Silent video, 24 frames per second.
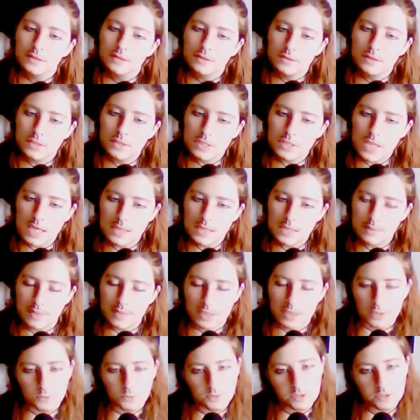The teddy
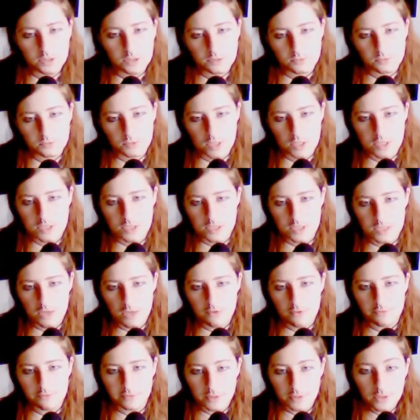bear would
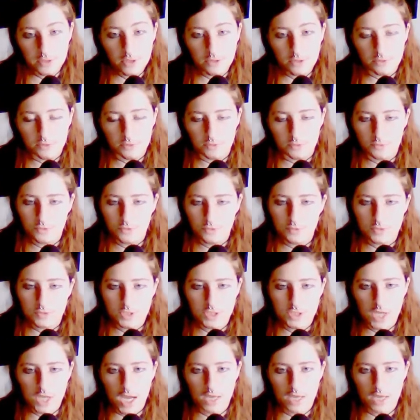itself learn from the
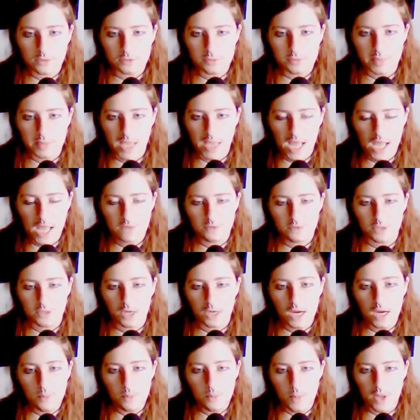child's
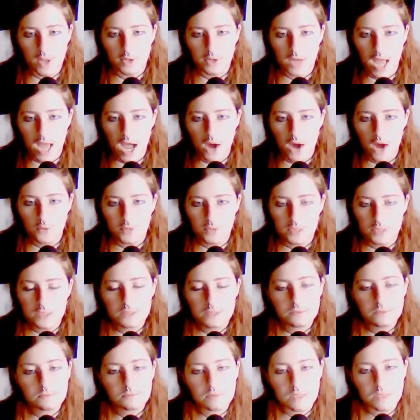behavior about how
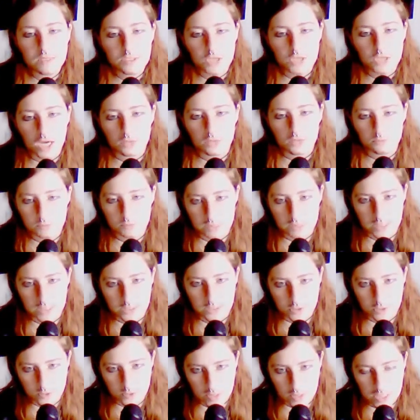the child would
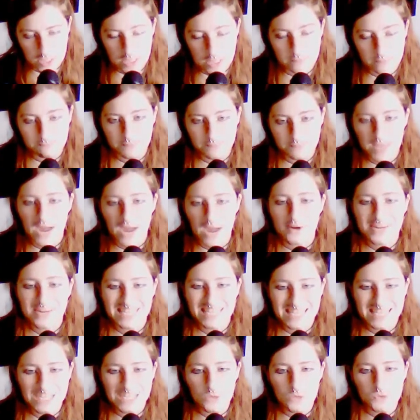how
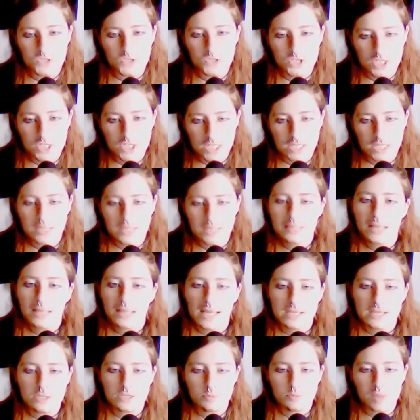he or she
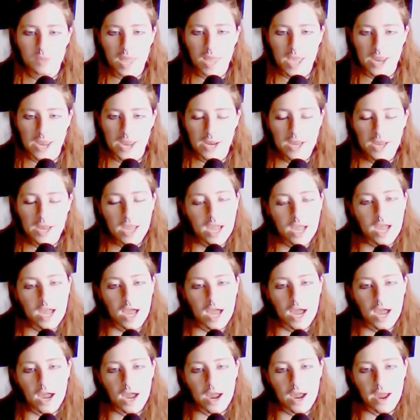liked to play,
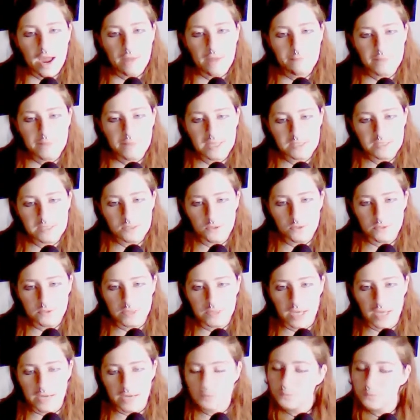and based on
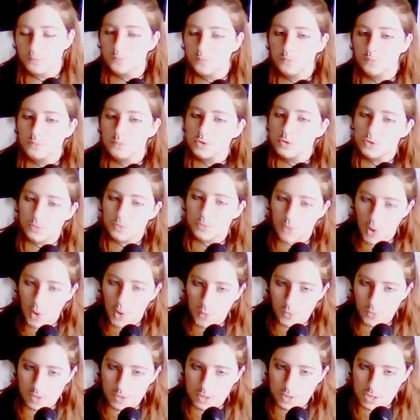that, would grow
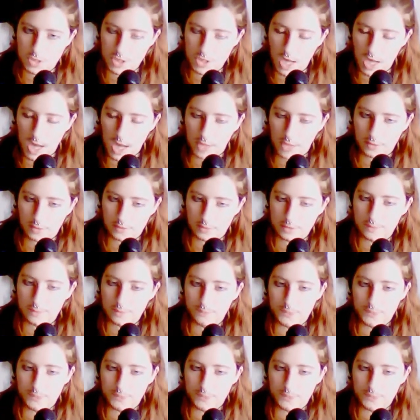with the child.